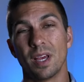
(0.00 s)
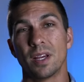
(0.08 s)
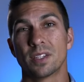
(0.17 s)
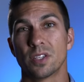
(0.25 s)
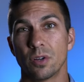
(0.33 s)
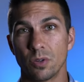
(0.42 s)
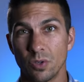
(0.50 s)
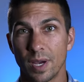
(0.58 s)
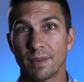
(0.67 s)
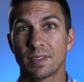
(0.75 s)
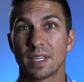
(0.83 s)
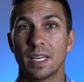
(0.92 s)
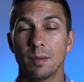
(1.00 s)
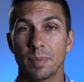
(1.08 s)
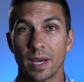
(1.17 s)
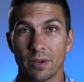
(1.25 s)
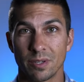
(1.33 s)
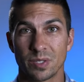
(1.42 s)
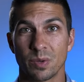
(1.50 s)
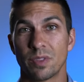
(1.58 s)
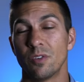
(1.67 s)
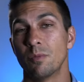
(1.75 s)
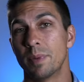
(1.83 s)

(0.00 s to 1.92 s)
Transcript: So you have to keep batteries with you,